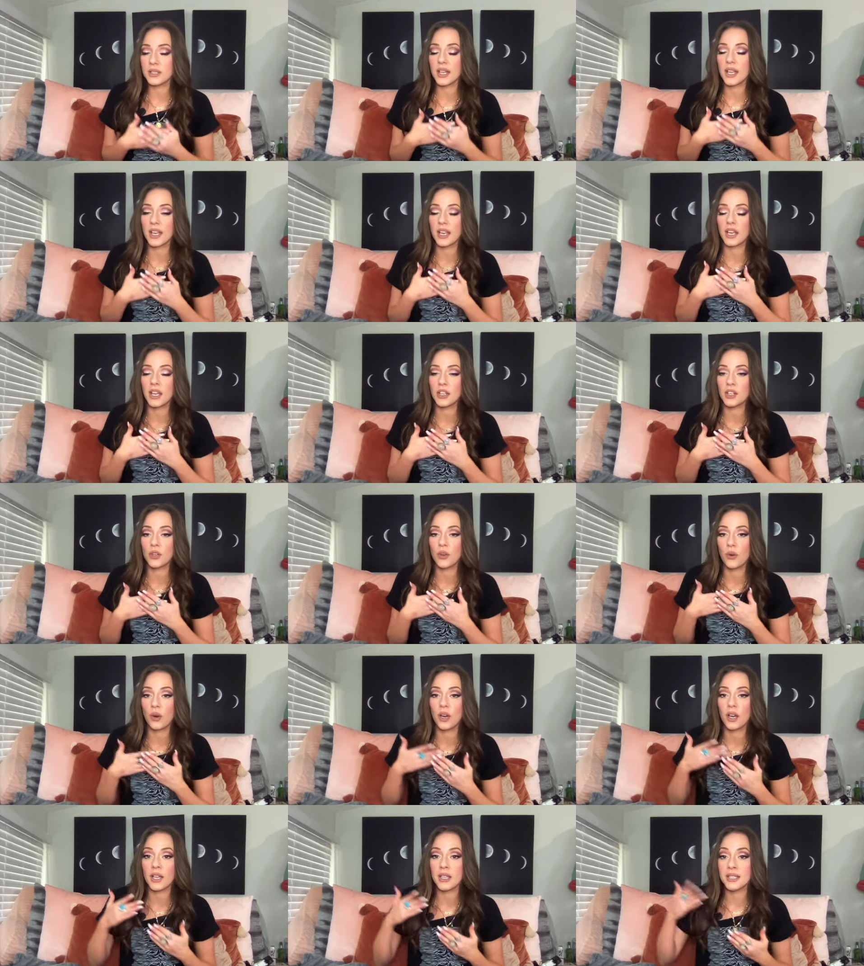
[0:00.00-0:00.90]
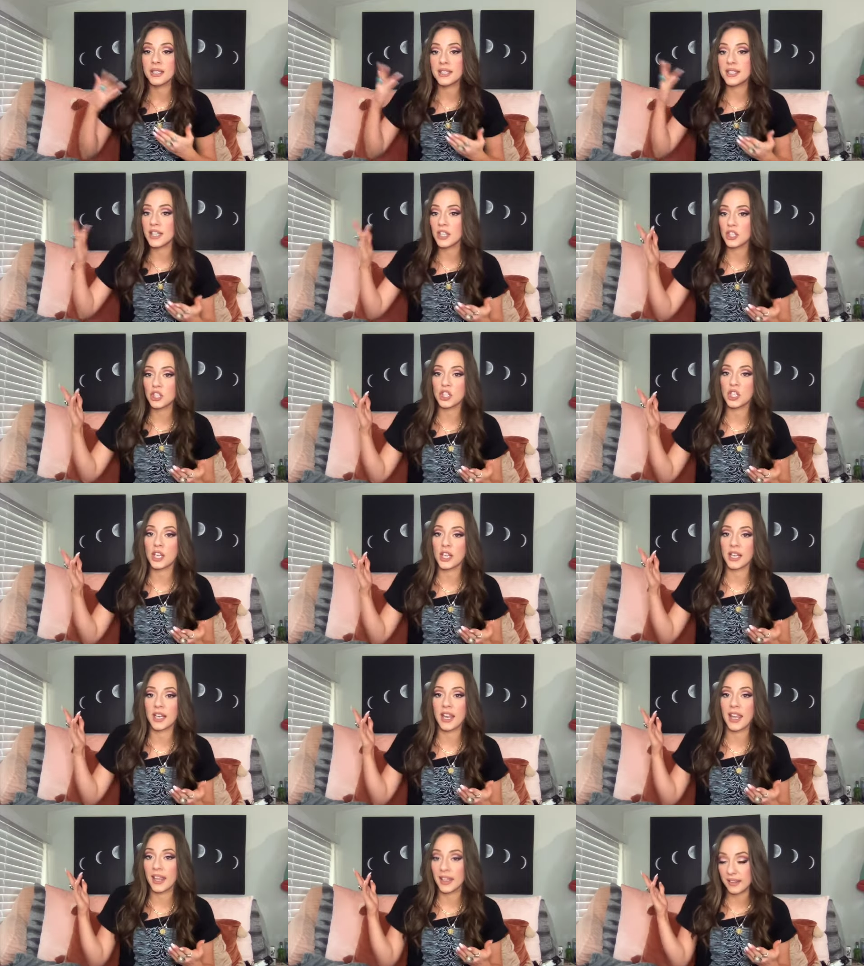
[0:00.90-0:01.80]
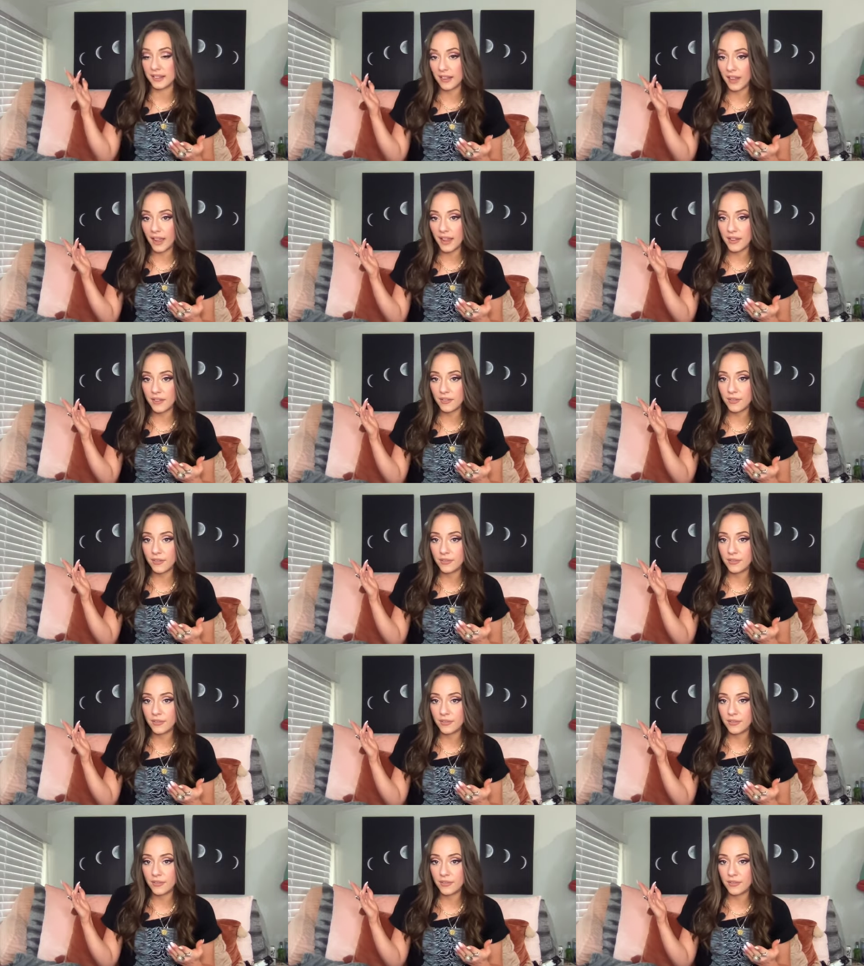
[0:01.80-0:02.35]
and your ascension in life.